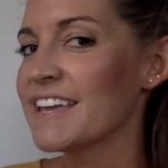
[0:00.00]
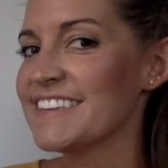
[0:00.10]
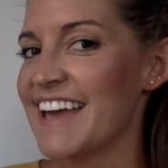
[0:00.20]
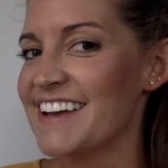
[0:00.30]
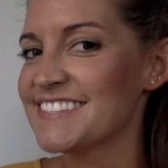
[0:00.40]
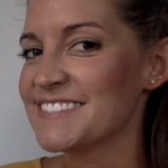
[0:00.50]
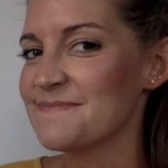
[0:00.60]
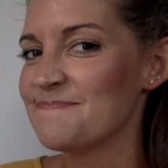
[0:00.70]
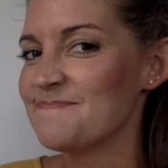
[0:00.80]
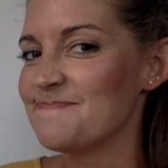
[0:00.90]
yes,
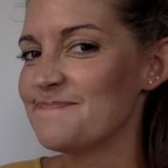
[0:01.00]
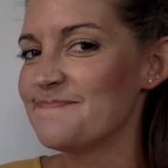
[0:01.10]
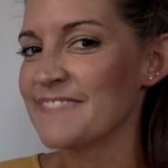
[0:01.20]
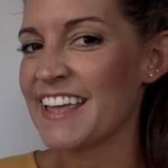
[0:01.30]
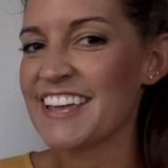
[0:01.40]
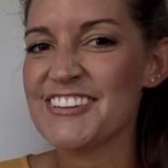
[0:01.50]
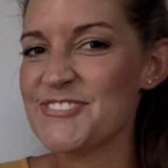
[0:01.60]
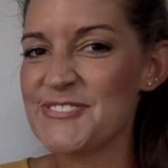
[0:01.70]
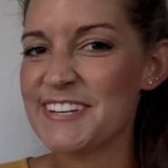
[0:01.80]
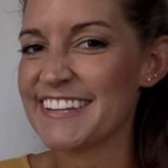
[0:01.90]

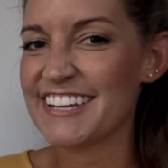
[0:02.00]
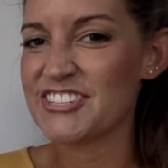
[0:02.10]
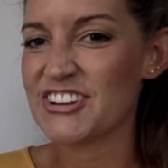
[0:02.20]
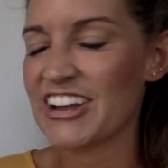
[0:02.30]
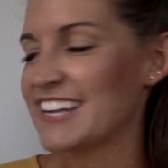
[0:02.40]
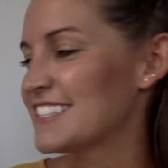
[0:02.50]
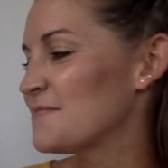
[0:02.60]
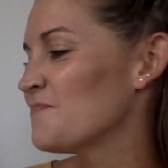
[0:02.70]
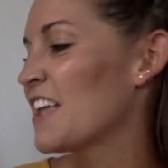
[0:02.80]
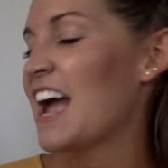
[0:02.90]
You didn't get tricked.
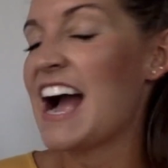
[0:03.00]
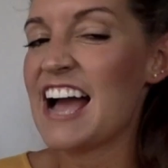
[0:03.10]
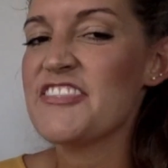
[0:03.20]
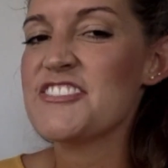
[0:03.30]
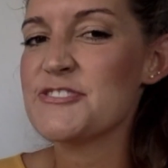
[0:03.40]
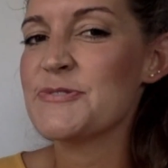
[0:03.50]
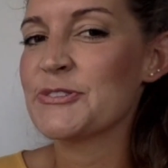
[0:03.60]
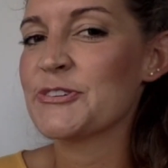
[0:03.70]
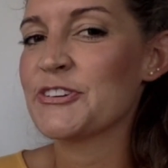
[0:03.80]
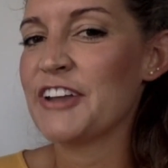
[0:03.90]
I think you
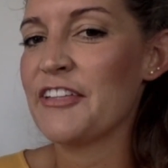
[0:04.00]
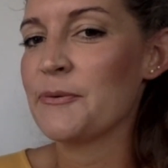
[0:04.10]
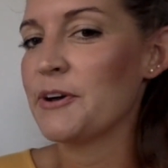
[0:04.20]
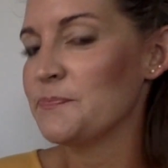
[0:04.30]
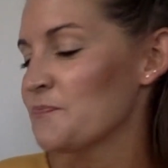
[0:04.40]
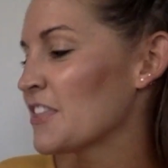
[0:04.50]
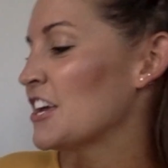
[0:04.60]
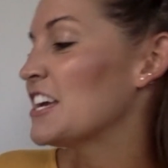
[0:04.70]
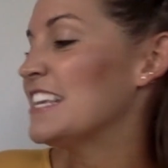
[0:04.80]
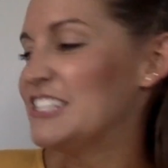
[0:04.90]
can learn another one.
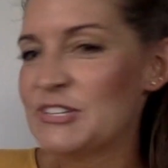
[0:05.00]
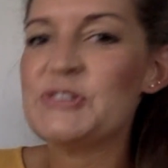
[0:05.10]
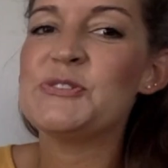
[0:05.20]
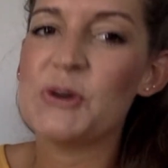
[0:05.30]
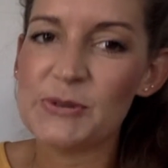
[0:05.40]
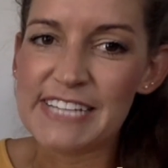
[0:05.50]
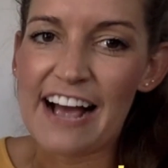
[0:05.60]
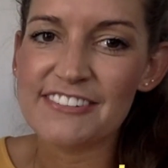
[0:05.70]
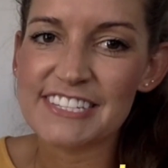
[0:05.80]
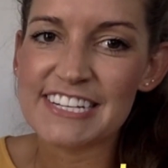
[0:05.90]
And so you go
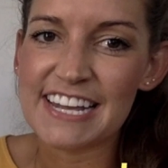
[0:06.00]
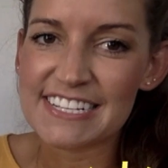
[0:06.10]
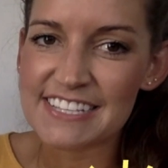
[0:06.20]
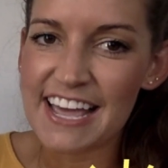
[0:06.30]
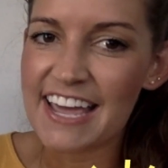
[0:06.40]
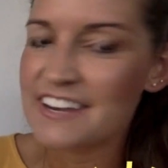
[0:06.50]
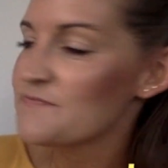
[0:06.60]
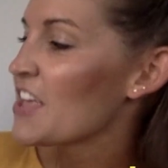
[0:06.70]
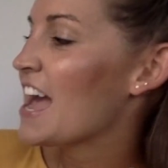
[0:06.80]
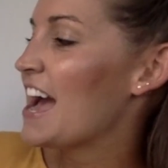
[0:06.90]
down to the next line,
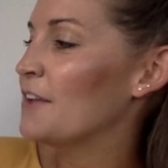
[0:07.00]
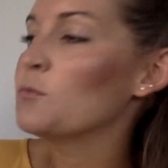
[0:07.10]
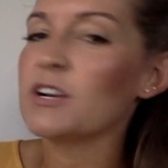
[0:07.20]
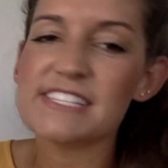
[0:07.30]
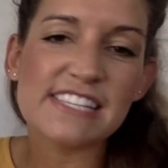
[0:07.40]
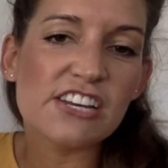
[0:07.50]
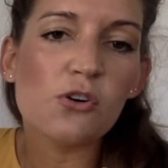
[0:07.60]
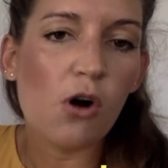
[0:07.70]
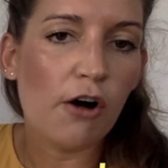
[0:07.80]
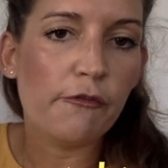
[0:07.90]
and once they
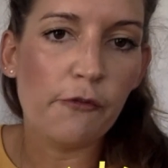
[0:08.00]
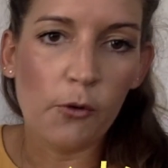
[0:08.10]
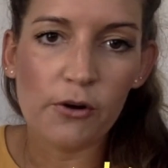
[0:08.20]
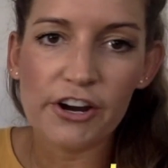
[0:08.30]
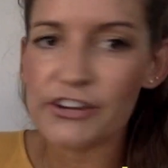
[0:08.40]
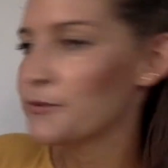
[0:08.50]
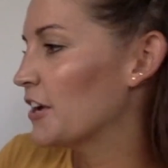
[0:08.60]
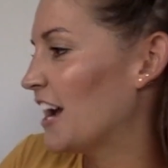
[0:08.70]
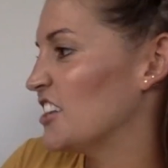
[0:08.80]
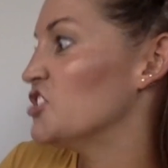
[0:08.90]
know all 4, you
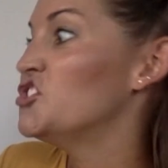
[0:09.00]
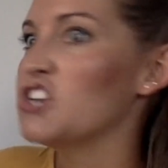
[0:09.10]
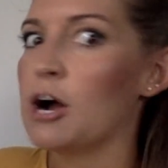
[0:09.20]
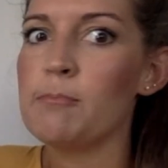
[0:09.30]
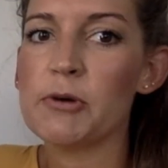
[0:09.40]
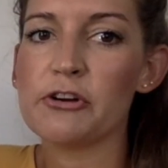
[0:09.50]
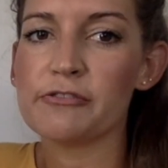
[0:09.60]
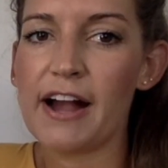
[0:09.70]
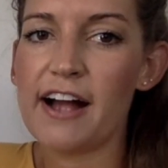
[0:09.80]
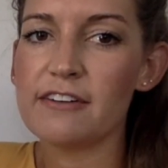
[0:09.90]
can kind of jump
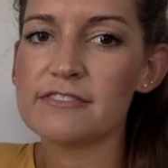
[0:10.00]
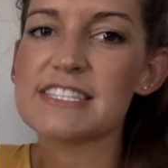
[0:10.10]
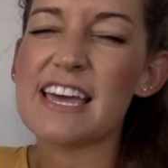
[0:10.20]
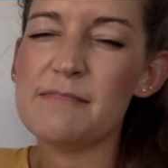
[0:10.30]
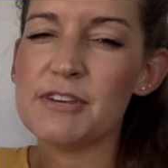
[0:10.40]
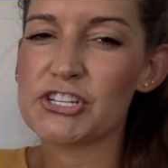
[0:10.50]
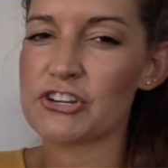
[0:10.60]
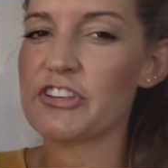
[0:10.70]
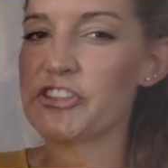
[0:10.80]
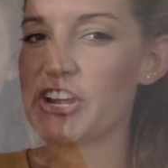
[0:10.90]
around and make sure
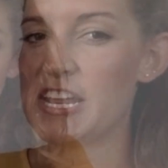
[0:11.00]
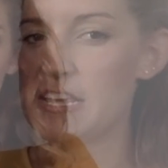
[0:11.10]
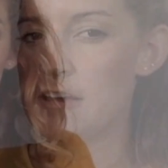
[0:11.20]
that they're hitting.